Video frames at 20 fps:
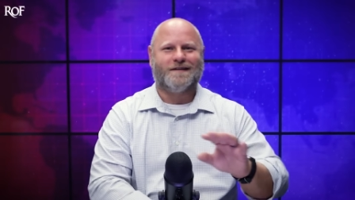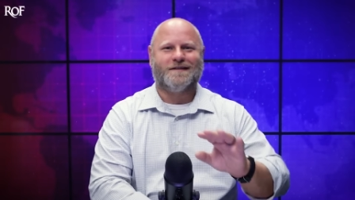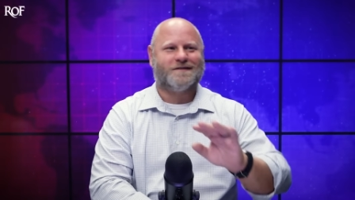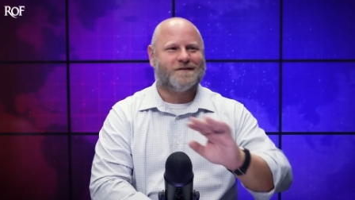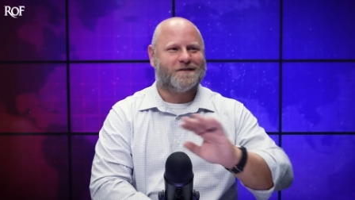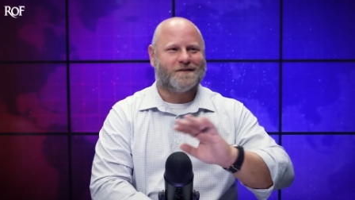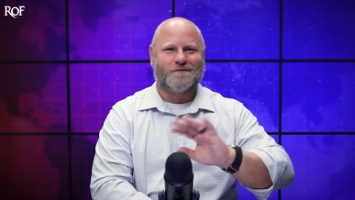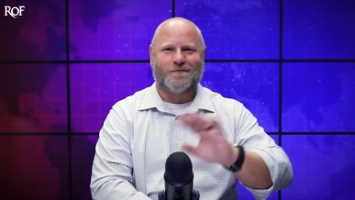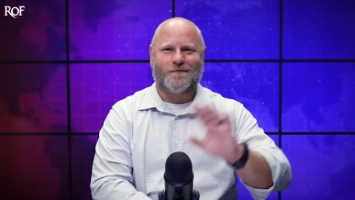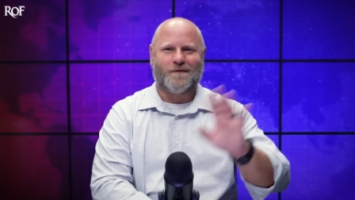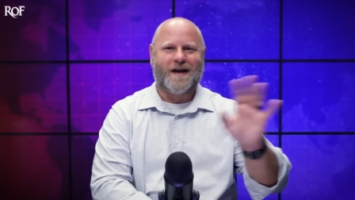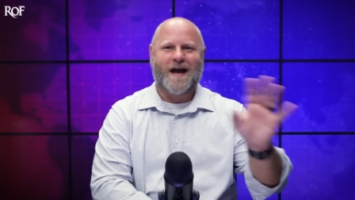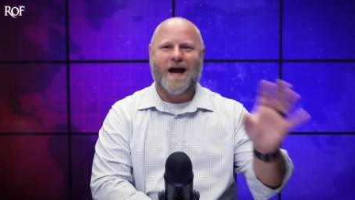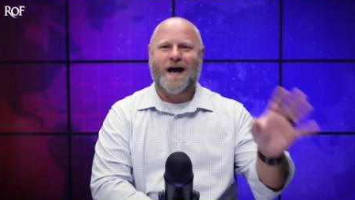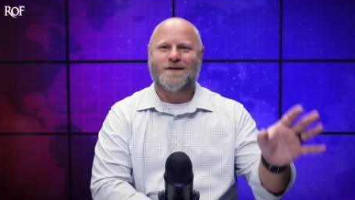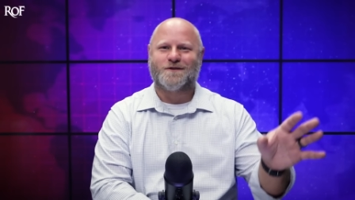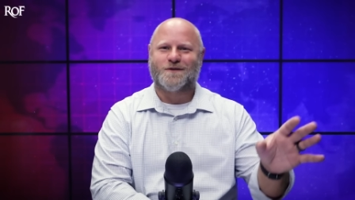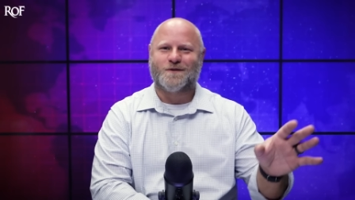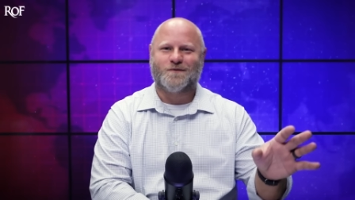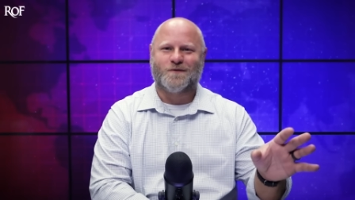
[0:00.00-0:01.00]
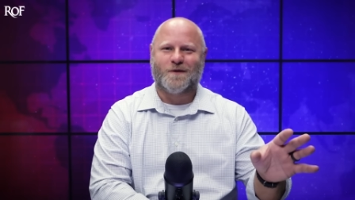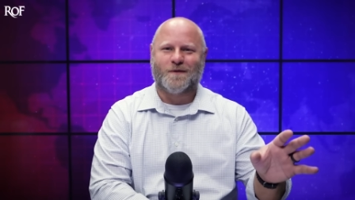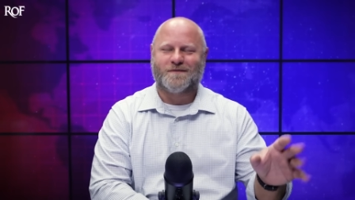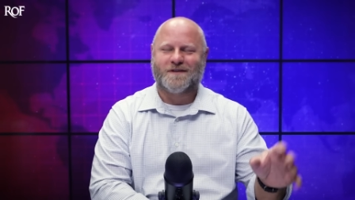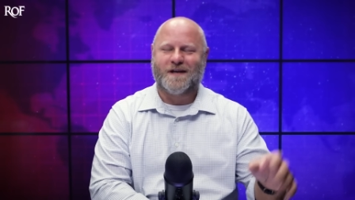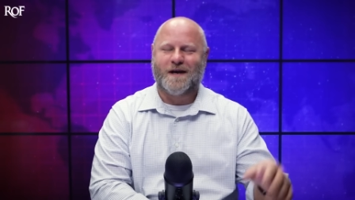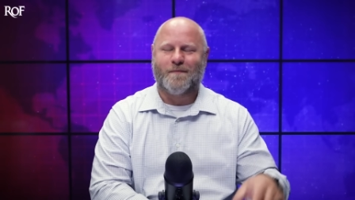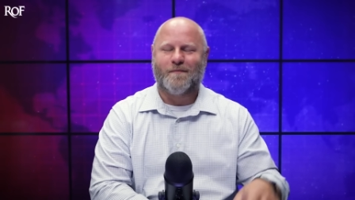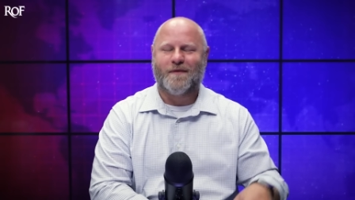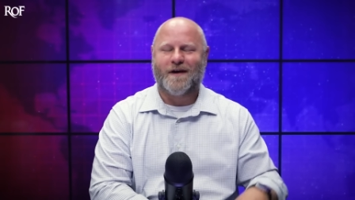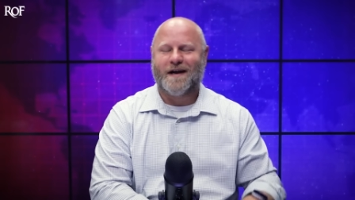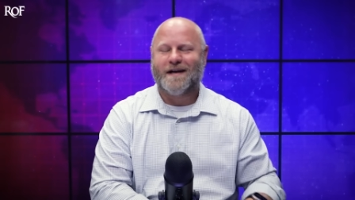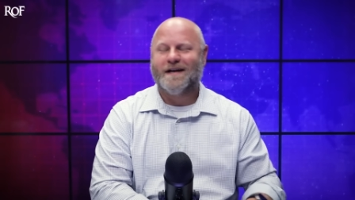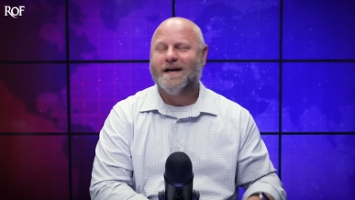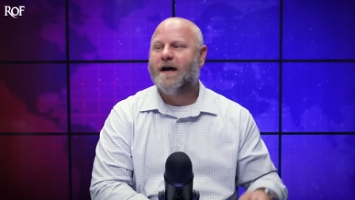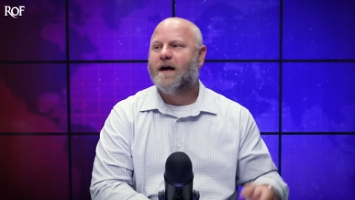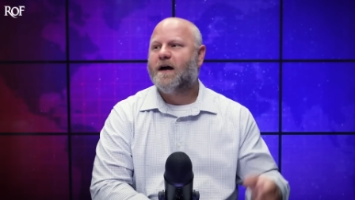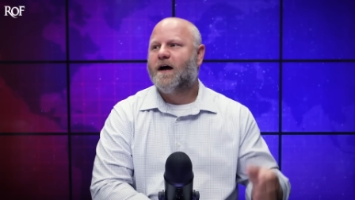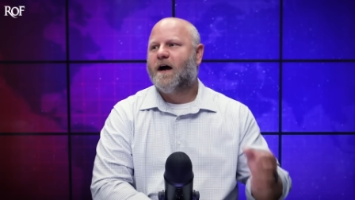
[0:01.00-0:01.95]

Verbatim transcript: He's just rehashing Trump's campaign.